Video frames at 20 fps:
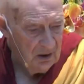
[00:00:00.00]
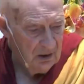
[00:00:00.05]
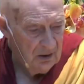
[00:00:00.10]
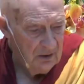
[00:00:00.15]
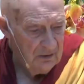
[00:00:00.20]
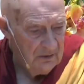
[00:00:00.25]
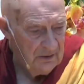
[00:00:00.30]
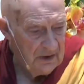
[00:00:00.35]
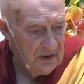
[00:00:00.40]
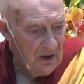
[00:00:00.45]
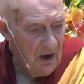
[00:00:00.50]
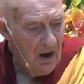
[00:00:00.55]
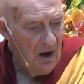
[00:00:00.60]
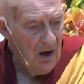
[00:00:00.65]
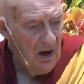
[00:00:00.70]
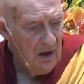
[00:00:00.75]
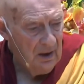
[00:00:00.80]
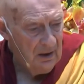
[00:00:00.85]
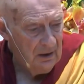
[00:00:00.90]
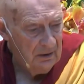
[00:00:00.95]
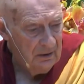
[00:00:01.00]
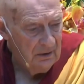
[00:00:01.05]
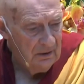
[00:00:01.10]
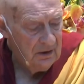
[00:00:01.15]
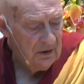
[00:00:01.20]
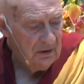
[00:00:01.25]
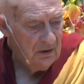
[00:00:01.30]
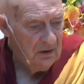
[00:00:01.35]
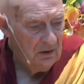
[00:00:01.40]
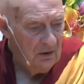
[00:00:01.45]
the I,
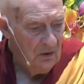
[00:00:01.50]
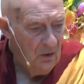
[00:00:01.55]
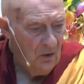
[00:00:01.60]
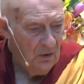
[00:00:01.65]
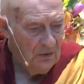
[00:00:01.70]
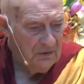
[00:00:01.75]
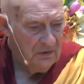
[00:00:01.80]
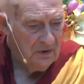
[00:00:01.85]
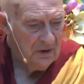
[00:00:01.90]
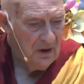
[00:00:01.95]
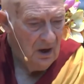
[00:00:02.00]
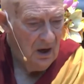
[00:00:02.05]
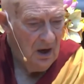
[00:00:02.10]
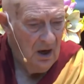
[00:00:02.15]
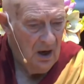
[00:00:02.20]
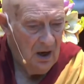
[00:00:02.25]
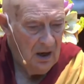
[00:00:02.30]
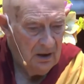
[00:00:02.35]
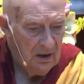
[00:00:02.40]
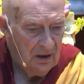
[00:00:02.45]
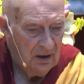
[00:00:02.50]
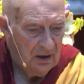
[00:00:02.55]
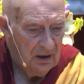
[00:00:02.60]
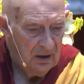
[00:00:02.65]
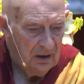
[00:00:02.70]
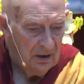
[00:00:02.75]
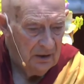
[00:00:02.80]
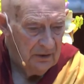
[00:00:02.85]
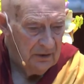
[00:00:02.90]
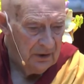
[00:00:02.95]
the ordinary I
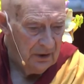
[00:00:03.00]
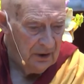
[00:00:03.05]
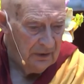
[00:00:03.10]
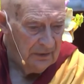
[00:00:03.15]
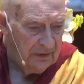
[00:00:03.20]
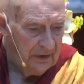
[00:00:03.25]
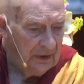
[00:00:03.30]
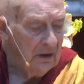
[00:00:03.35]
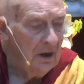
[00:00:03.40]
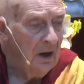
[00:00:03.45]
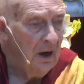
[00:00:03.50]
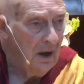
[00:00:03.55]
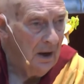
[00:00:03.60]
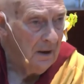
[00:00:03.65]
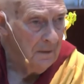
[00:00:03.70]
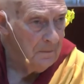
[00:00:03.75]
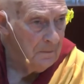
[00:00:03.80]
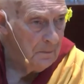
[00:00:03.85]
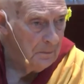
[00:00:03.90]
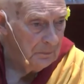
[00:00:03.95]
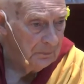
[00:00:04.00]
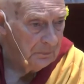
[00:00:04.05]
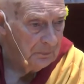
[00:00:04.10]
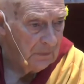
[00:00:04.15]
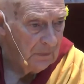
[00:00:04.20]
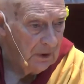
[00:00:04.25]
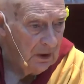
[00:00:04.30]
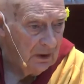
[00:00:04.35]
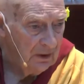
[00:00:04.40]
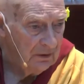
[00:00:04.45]
that I think I am,
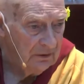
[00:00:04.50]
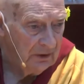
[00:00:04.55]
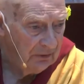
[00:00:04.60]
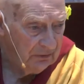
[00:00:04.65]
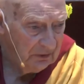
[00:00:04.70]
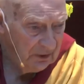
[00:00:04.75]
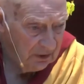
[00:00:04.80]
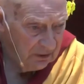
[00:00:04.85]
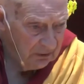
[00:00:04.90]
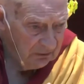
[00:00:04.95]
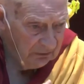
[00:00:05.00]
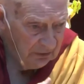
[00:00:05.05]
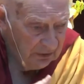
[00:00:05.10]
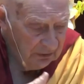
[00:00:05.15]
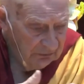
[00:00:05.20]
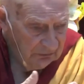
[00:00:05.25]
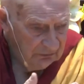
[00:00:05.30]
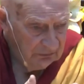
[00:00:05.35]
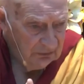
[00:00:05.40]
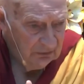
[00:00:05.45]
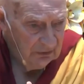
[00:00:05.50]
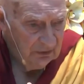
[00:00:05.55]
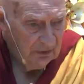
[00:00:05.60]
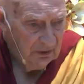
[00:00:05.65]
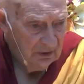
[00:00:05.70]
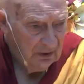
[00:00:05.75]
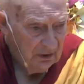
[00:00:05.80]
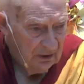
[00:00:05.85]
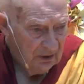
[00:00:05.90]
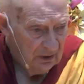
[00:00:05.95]
doesn't exist
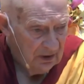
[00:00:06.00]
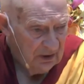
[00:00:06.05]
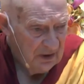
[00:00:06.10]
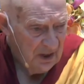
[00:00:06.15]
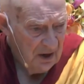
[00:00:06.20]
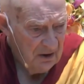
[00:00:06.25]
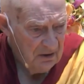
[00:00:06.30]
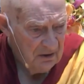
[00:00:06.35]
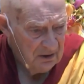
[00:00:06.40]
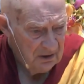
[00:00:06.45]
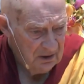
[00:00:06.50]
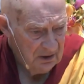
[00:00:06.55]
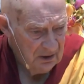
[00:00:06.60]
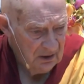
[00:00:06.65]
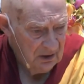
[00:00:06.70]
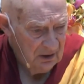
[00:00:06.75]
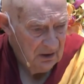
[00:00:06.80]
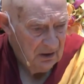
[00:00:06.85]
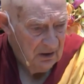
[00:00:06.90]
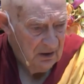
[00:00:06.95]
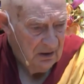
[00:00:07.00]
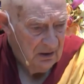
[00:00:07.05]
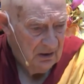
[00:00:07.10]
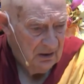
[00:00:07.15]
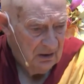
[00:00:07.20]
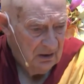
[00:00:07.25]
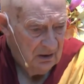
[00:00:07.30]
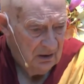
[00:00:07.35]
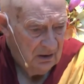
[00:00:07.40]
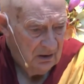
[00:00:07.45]
inherently,
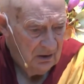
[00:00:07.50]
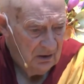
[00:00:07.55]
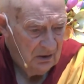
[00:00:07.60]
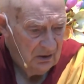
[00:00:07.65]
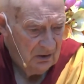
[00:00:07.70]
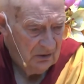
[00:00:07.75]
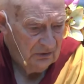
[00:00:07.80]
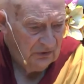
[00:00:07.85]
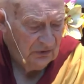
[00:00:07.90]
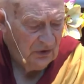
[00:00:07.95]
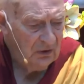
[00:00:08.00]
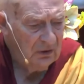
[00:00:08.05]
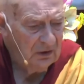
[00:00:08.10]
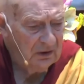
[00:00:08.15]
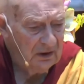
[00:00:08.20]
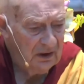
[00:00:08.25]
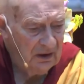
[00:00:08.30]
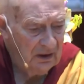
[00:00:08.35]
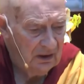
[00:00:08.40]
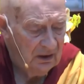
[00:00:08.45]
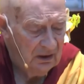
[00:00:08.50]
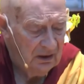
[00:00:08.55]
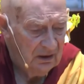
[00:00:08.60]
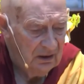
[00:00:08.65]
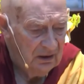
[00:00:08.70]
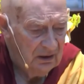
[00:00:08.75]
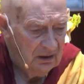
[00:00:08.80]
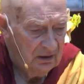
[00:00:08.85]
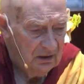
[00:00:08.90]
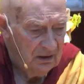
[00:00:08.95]
solidly,
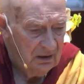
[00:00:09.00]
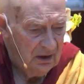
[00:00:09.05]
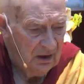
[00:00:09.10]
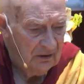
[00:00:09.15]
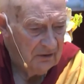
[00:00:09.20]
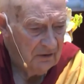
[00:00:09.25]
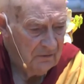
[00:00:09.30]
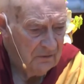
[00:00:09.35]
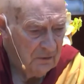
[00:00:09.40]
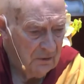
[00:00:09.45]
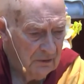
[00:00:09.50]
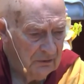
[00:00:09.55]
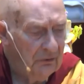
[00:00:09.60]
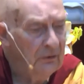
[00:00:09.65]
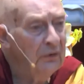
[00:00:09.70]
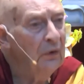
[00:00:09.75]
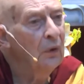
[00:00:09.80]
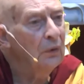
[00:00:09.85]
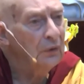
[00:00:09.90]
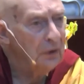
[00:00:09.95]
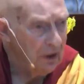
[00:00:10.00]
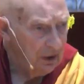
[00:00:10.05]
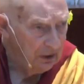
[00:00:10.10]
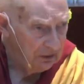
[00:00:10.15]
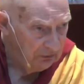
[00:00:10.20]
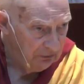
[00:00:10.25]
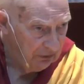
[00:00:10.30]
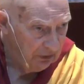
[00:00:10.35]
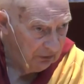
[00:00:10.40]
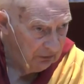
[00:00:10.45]
as I've always thought I
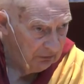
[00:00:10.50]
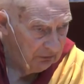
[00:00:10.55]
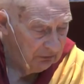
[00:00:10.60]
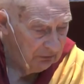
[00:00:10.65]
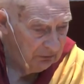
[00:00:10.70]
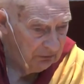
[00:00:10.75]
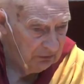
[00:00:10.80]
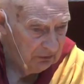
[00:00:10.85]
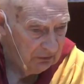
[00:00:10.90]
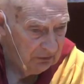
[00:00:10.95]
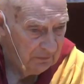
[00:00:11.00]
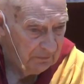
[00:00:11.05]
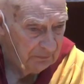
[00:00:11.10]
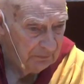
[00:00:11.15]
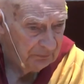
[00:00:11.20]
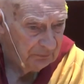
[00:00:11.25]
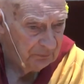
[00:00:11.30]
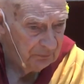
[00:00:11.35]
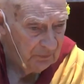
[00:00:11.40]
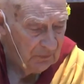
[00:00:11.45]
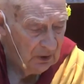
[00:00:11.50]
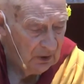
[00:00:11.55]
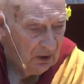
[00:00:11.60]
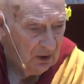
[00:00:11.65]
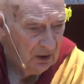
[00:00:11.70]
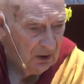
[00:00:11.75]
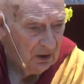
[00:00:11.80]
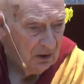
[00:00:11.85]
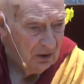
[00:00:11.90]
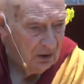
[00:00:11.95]
exist.
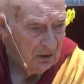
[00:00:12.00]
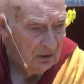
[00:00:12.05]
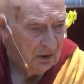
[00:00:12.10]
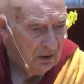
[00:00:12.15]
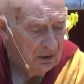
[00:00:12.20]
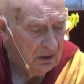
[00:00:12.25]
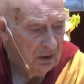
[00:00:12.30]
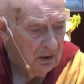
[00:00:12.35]
That